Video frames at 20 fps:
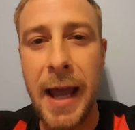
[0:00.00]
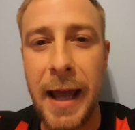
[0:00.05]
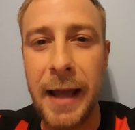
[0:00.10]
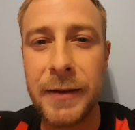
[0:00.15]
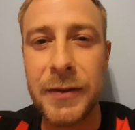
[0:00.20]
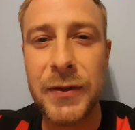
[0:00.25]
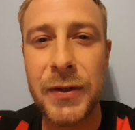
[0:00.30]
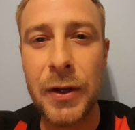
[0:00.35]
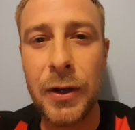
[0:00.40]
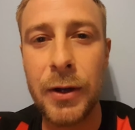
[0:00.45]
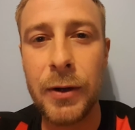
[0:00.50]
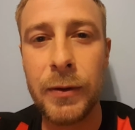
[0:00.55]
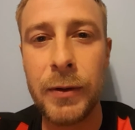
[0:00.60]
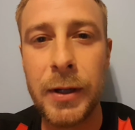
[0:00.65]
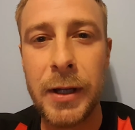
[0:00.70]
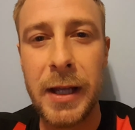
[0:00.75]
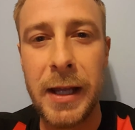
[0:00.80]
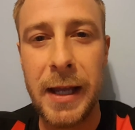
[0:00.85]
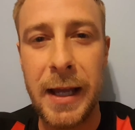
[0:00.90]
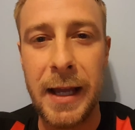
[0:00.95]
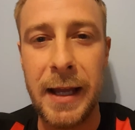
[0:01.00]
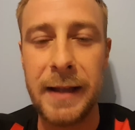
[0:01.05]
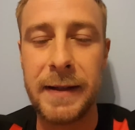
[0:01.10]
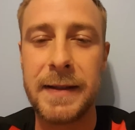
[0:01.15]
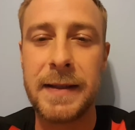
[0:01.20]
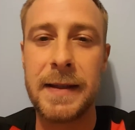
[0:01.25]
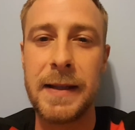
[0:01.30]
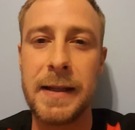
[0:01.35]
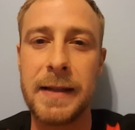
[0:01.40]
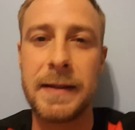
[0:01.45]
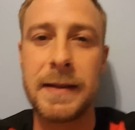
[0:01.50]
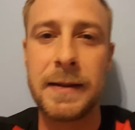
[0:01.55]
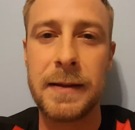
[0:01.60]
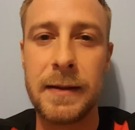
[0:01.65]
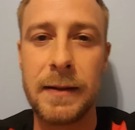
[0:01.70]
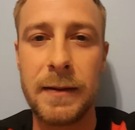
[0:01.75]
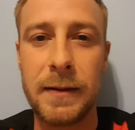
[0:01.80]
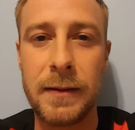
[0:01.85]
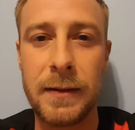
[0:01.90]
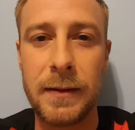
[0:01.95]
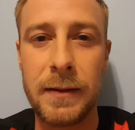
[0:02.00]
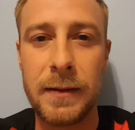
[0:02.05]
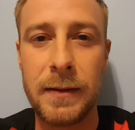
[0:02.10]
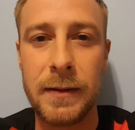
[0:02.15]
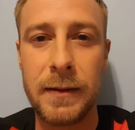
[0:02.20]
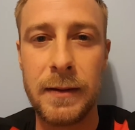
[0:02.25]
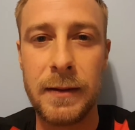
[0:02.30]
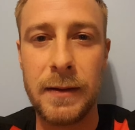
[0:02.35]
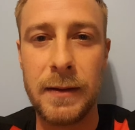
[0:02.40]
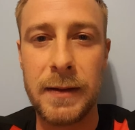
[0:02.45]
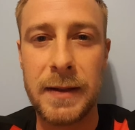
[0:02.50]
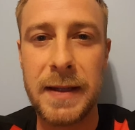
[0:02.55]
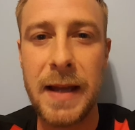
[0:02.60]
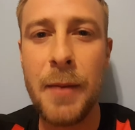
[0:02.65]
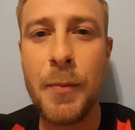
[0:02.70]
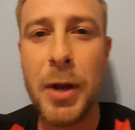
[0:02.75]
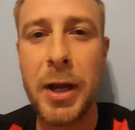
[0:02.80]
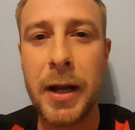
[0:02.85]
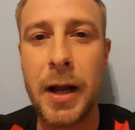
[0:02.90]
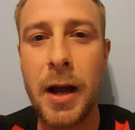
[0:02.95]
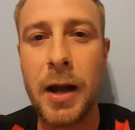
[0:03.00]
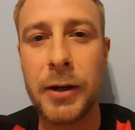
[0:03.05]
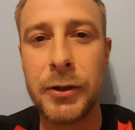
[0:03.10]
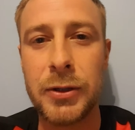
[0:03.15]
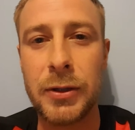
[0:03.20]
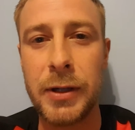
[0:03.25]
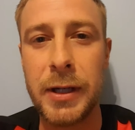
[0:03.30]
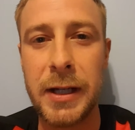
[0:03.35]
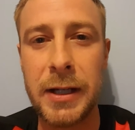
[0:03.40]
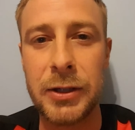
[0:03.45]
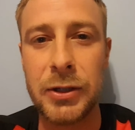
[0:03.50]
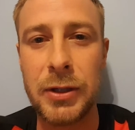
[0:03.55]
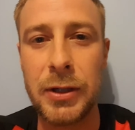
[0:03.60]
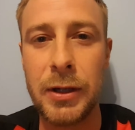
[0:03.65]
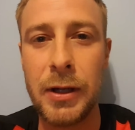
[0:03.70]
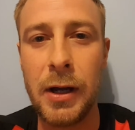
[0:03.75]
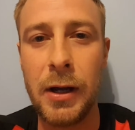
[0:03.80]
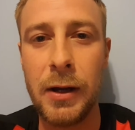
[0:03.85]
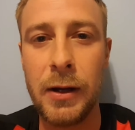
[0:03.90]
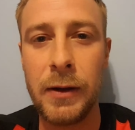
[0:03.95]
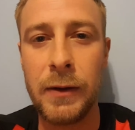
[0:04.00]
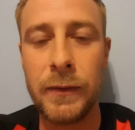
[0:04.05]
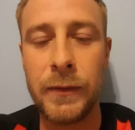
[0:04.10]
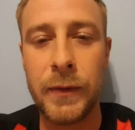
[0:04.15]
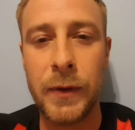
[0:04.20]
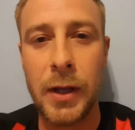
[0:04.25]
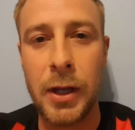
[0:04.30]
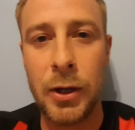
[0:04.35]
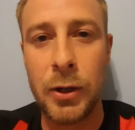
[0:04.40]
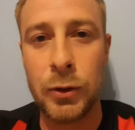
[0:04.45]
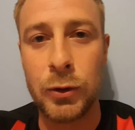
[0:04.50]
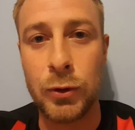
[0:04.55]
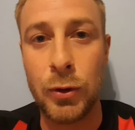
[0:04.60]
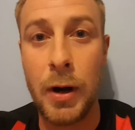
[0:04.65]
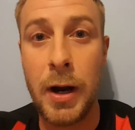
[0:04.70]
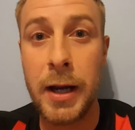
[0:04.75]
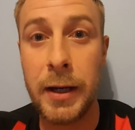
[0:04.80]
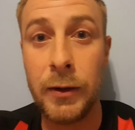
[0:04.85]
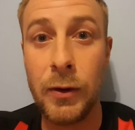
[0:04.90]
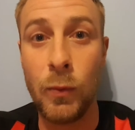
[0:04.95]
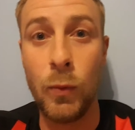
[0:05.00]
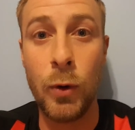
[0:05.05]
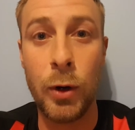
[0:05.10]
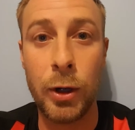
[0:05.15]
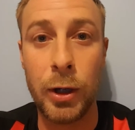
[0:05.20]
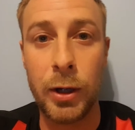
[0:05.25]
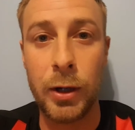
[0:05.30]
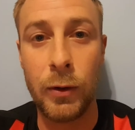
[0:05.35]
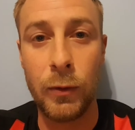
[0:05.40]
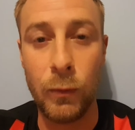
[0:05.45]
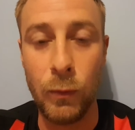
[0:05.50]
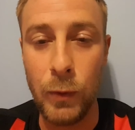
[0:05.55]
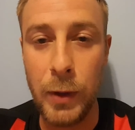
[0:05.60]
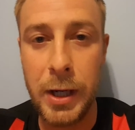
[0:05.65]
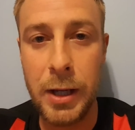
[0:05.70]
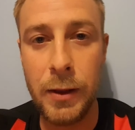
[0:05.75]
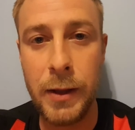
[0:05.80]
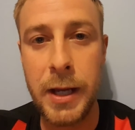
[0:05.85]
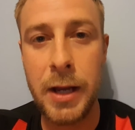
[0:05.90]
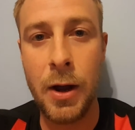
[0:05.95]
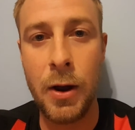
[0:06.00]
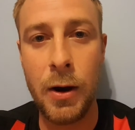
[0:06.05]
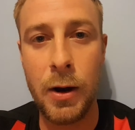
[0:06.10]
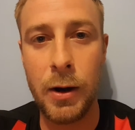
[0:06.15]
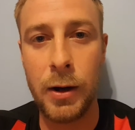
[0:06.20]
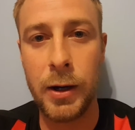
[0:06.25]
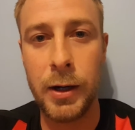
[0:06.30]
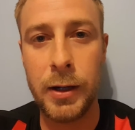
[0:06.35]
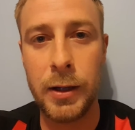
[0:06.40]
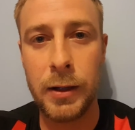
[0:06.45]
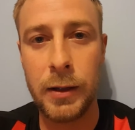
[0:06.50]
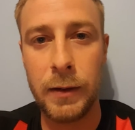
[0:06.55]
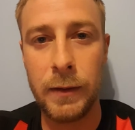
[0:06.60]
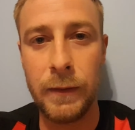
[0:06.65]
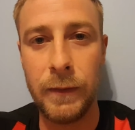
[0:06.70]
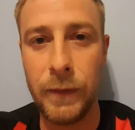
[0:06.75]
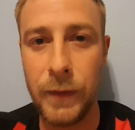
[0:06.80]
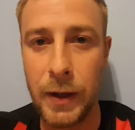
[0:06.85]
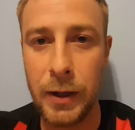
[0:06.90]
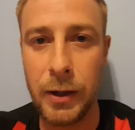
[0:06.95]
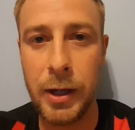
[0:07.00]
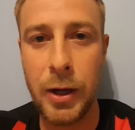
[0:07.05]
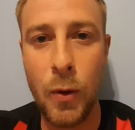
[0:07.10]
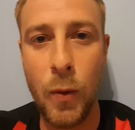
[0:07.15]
And so it's this semi-contradiction of trying to work really hard very